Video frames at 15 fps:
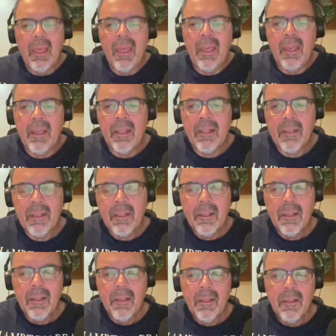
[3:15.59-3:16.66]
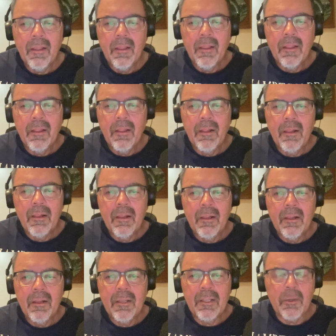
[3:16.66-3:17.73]
And
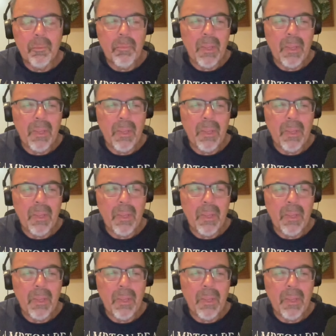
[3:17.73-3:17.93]
you know,